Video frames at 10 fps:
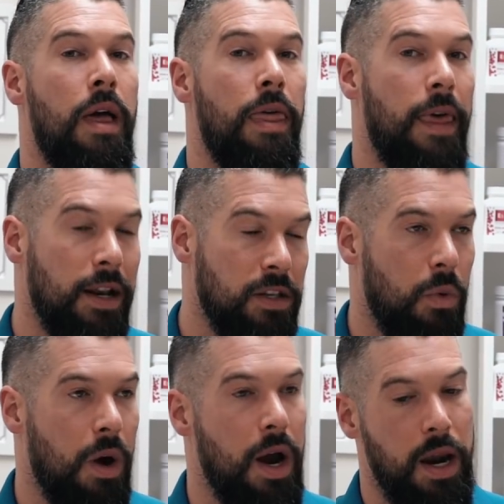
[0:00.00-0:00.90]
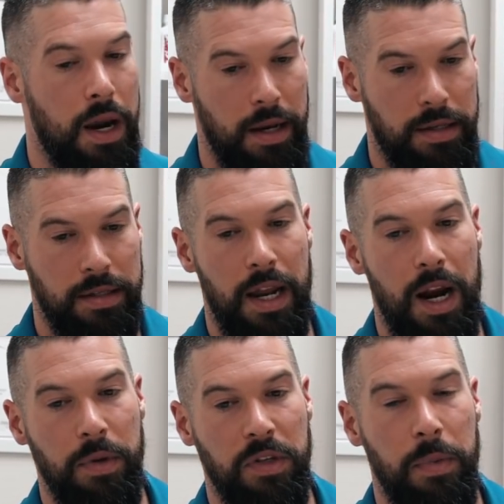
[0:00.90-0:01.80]
So that's why it's set
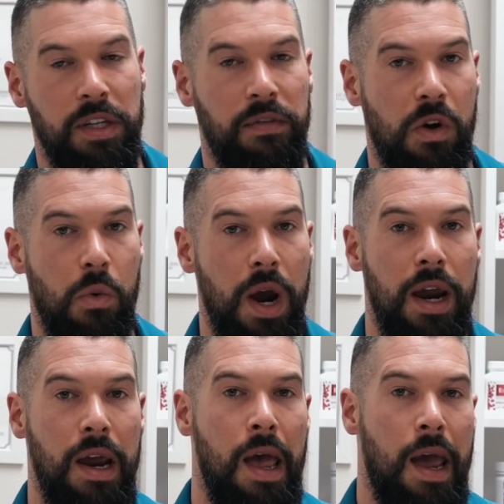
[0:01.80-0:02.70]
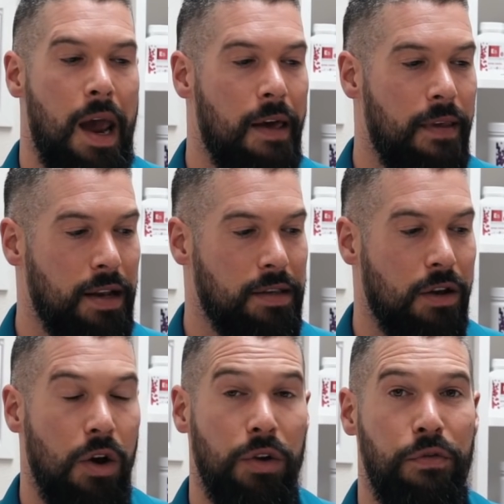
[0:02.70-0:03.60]
up a specific way, and that's
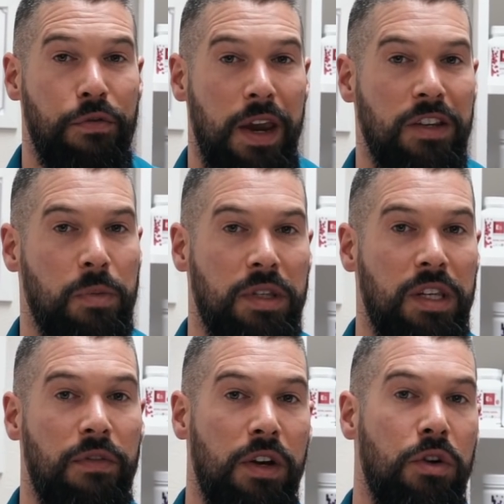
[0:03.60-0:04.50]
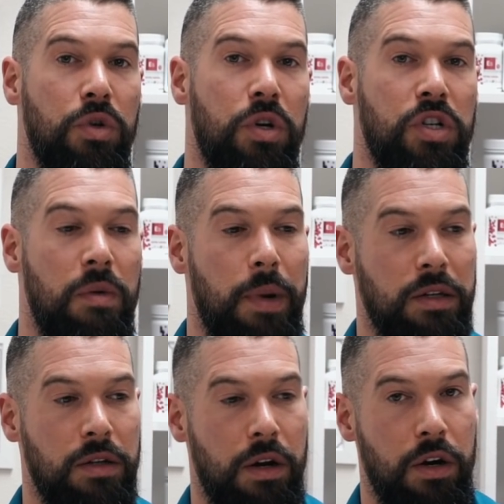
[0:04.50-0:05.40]
called phase-specific nutrition
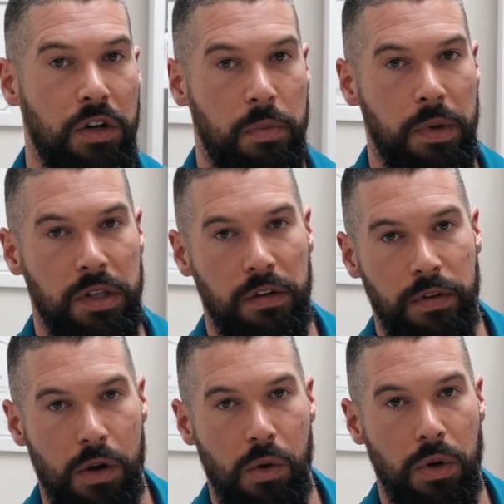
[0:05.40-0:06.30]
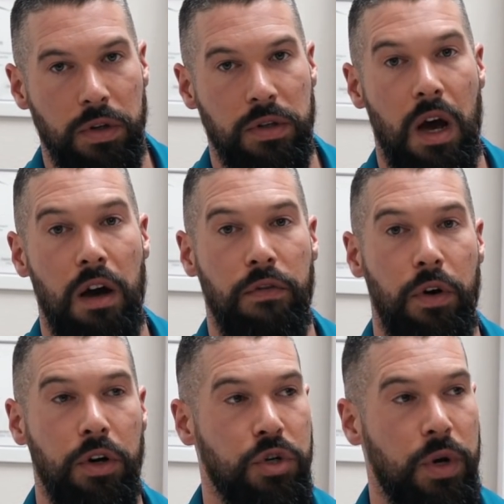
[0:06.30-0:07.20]
based on her specific goals of
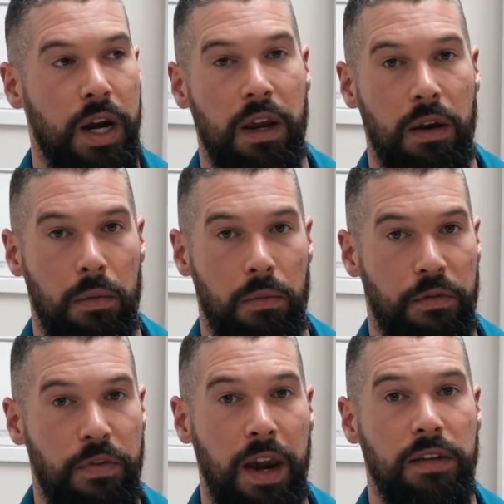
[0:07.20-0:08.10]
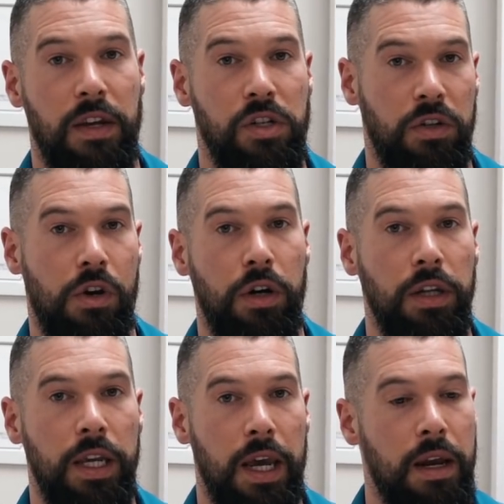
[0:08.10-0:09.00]
her training phase that she's
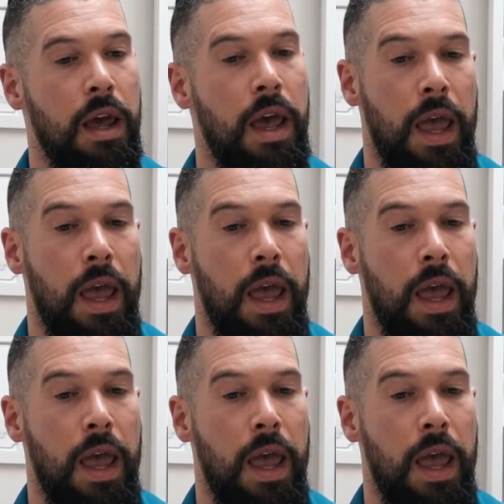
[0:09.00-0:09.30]
currently in.